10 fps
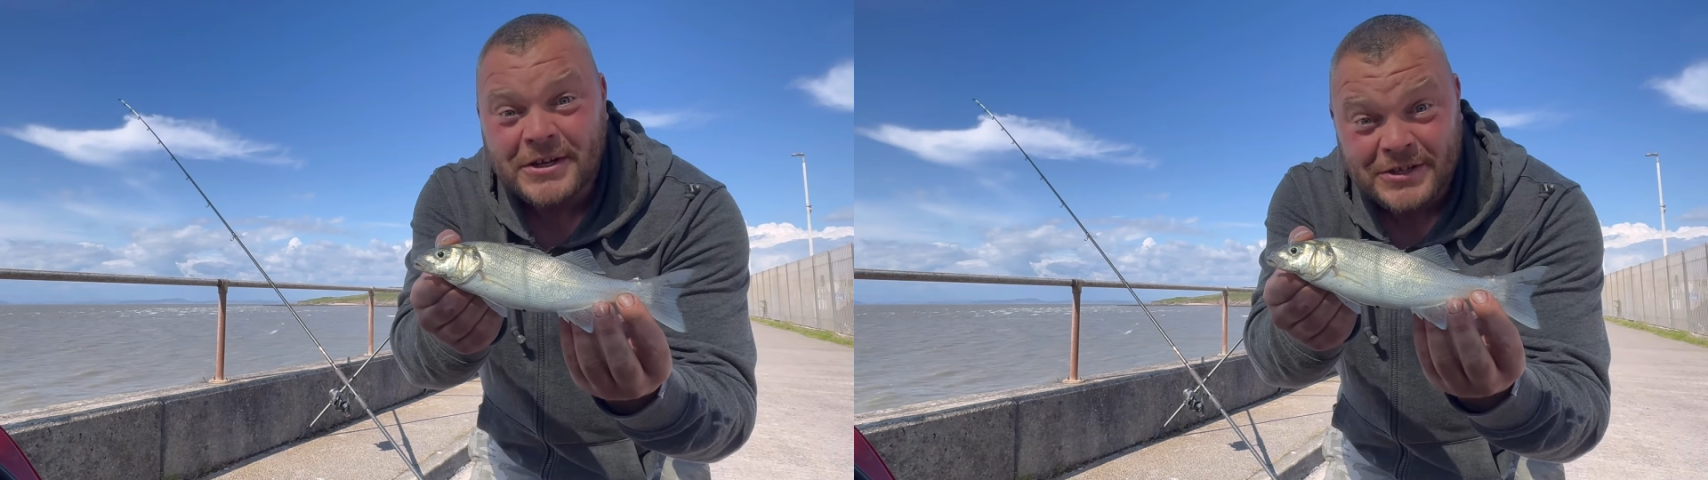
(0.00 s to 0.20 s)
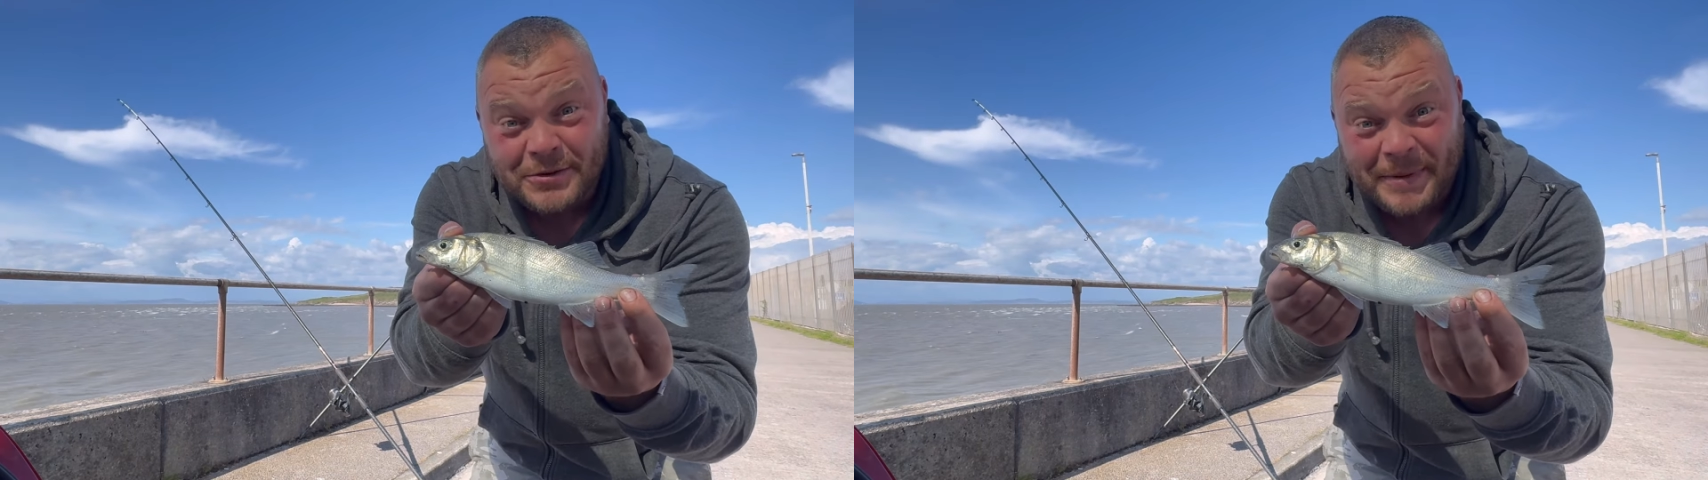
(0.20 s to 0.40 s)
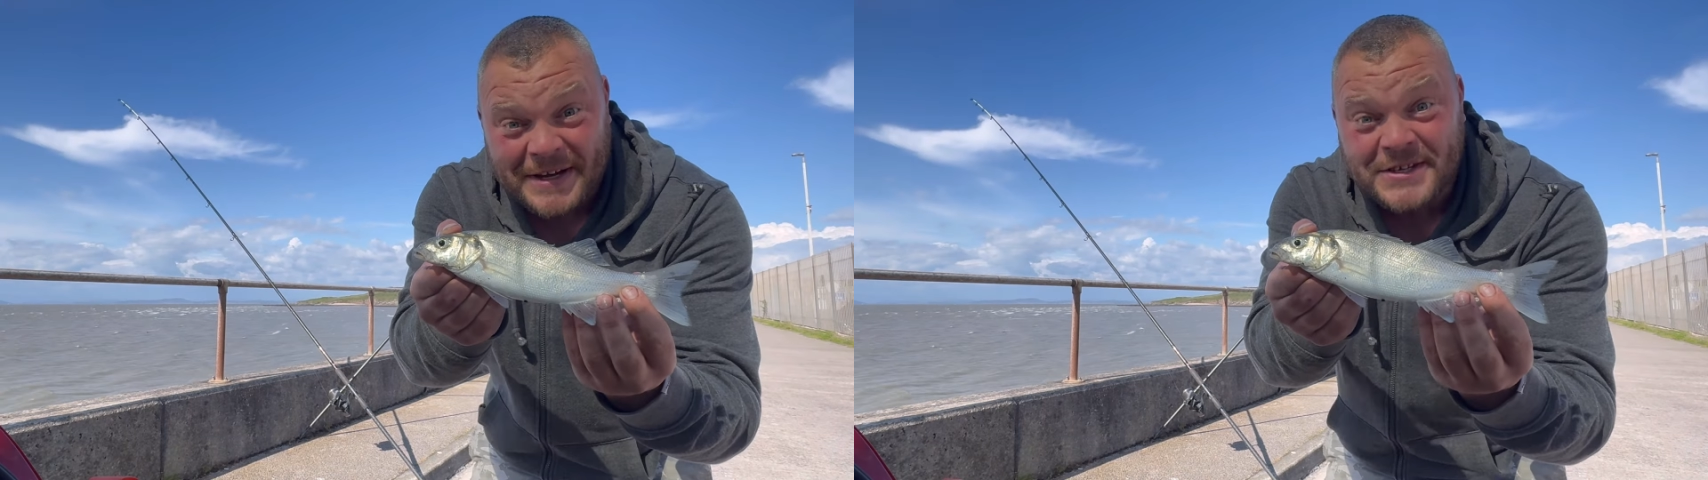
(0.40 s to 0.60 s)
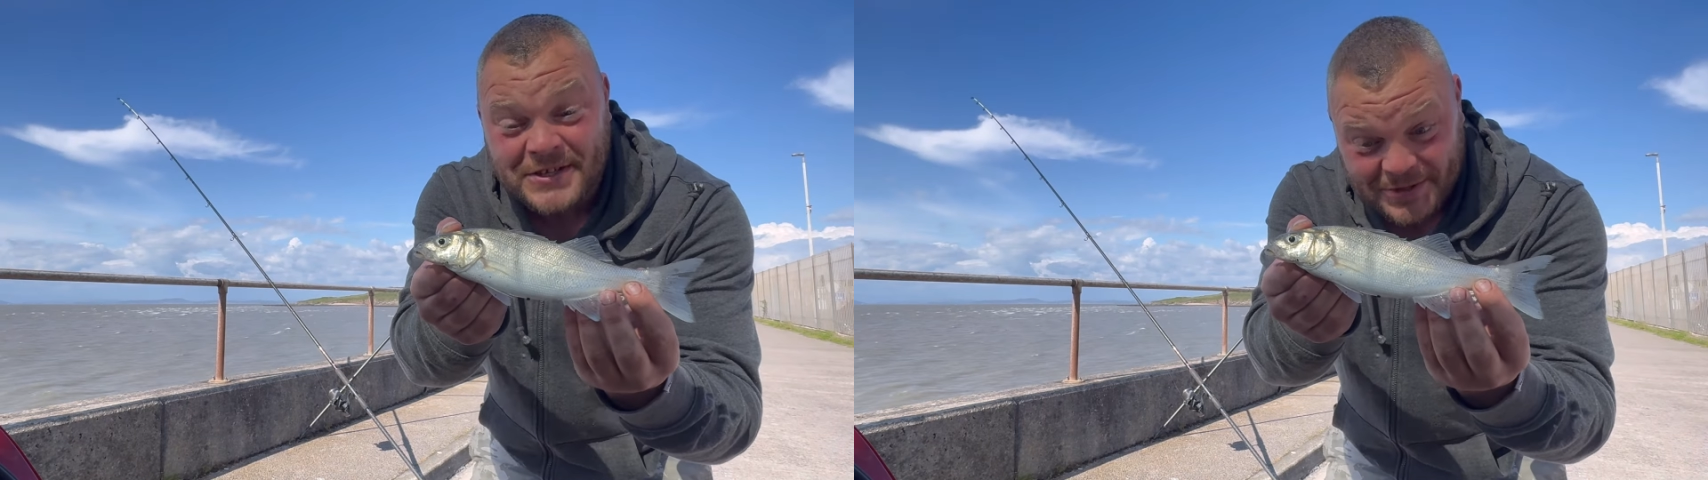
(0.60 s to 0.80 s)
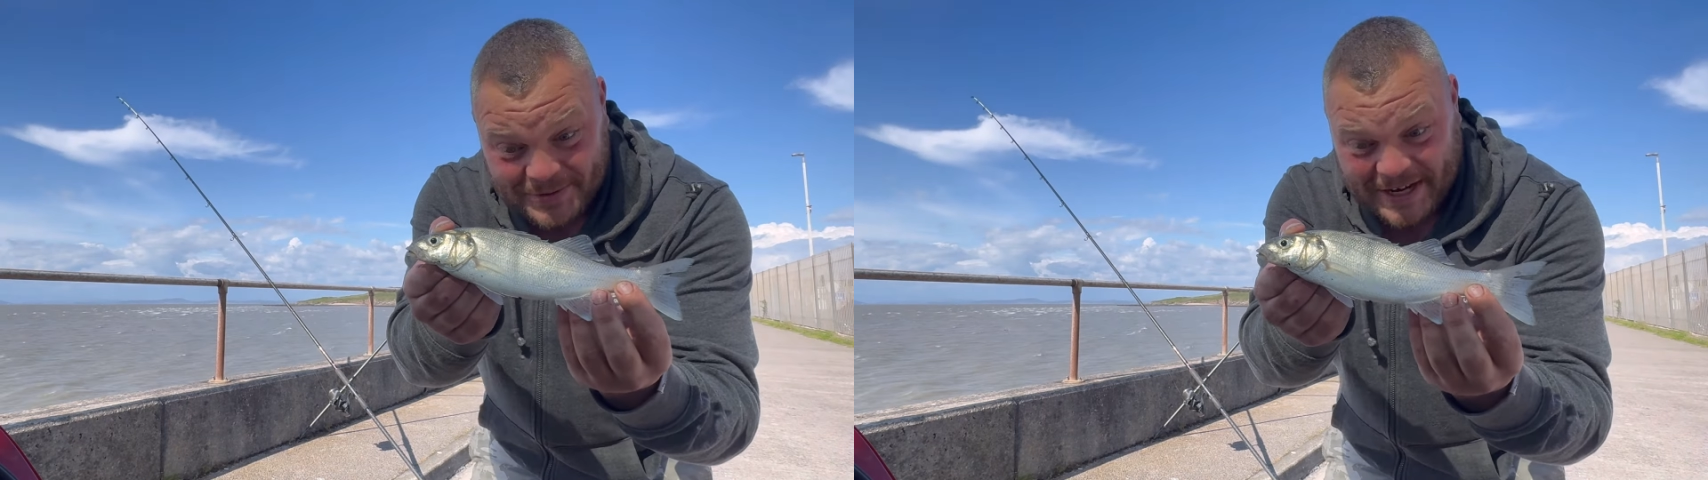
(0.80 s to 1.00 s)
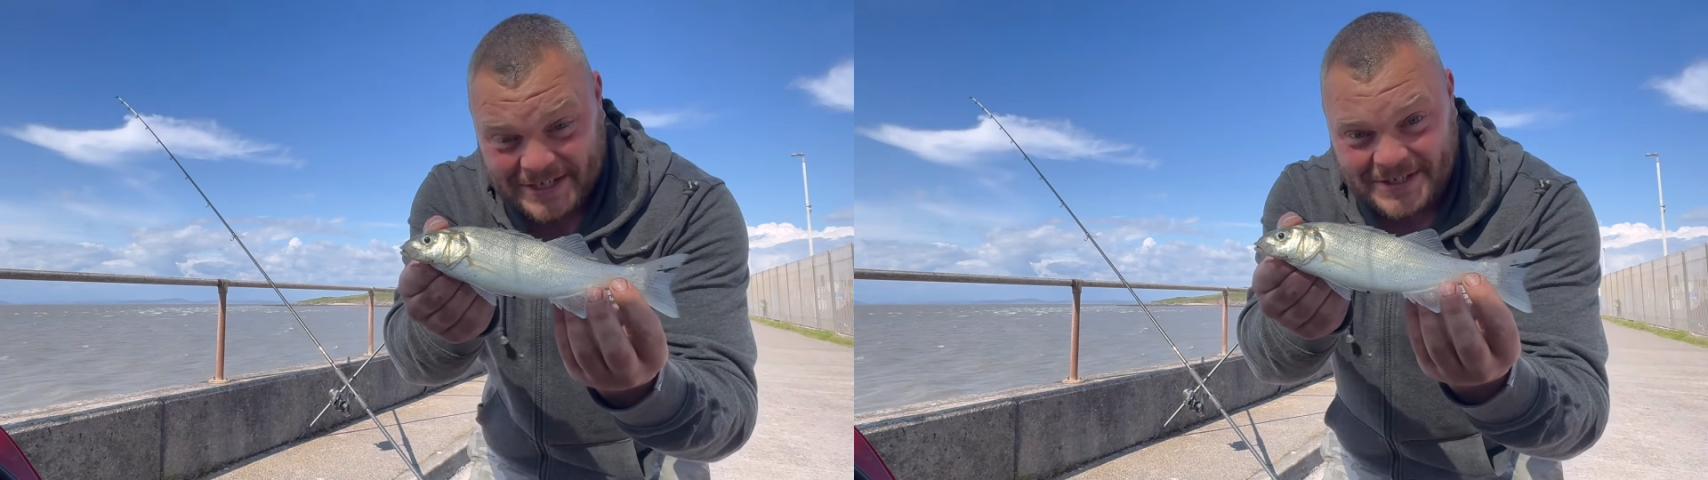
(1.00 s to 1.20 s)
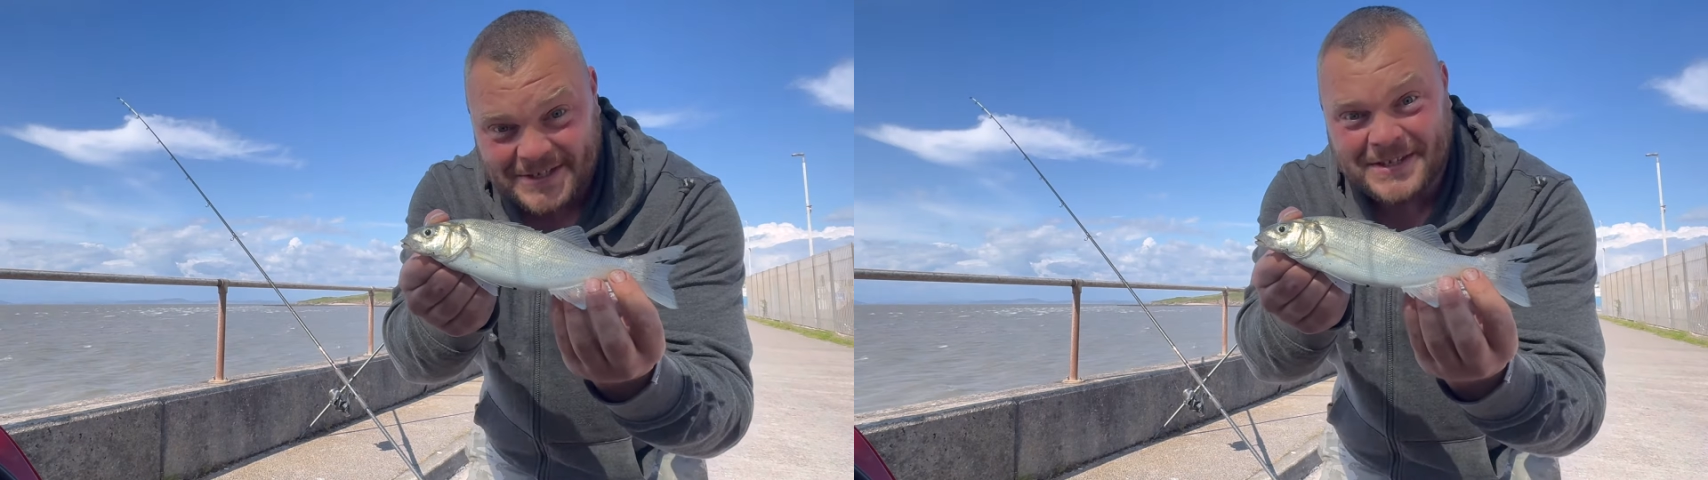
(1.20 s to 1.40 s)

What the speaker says: 2 bass, 2 casts.